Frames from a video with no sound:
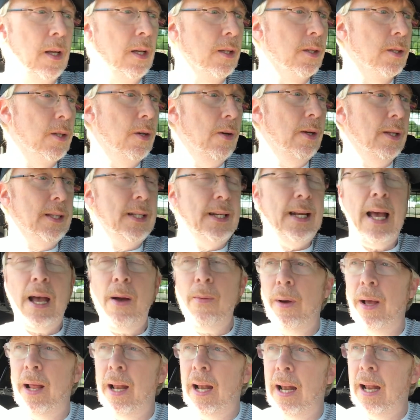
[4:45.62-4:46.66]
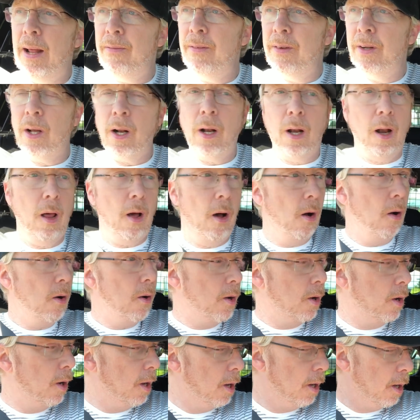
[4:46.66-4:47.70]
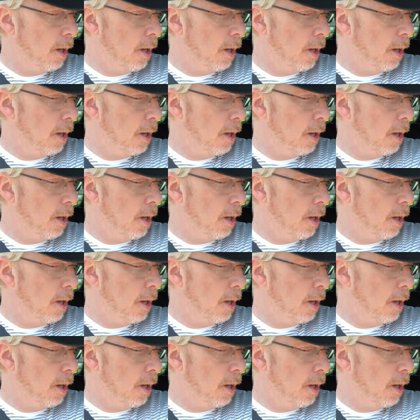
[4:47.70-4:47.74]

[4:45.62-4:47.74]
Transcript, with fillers: So it's now eleven o'clock